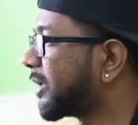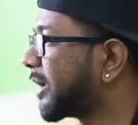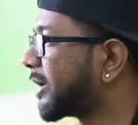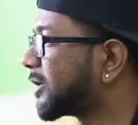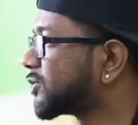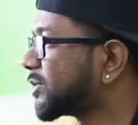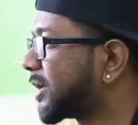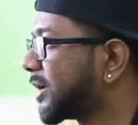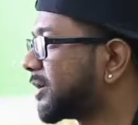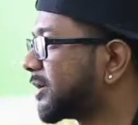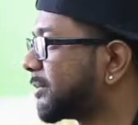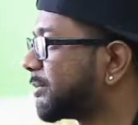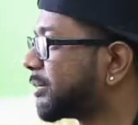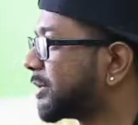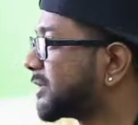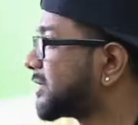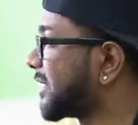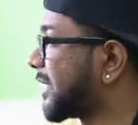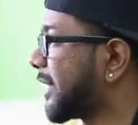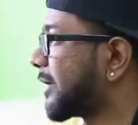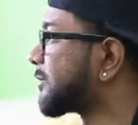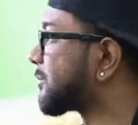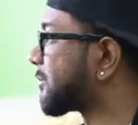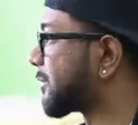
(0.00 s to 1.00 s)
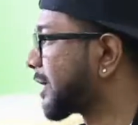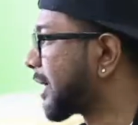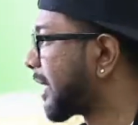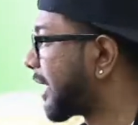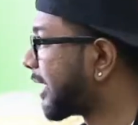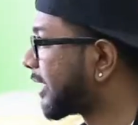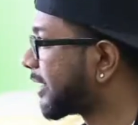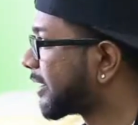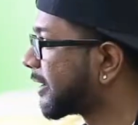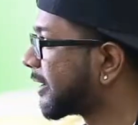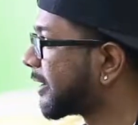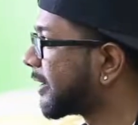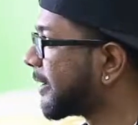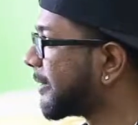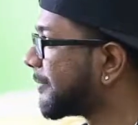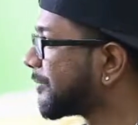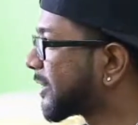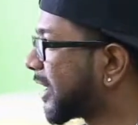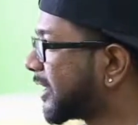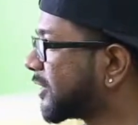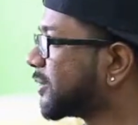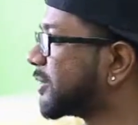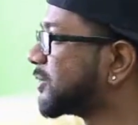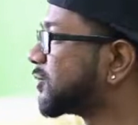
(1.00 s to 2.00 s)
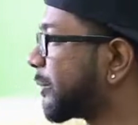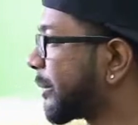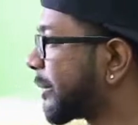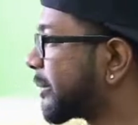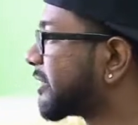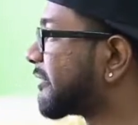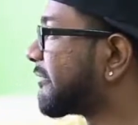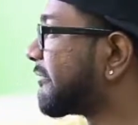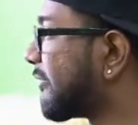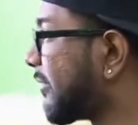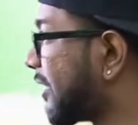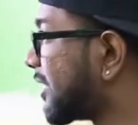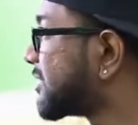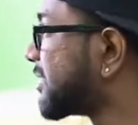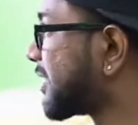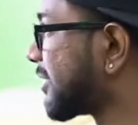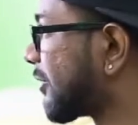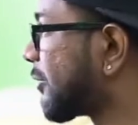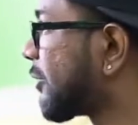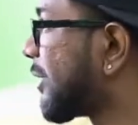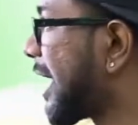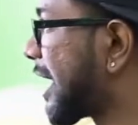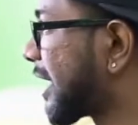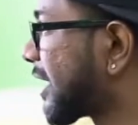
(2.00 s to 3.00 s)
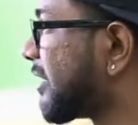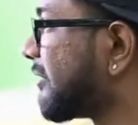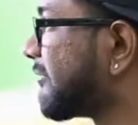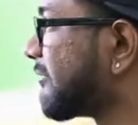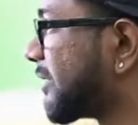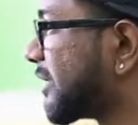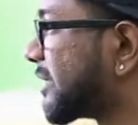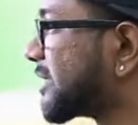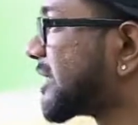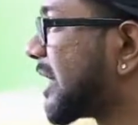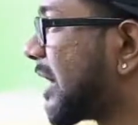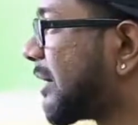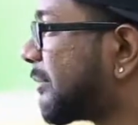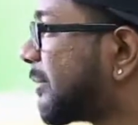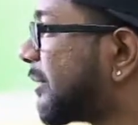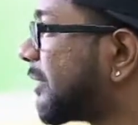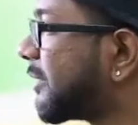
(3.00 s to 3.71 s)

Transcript: trying to put together a cake? I know you told me about the fondant cracking, for example.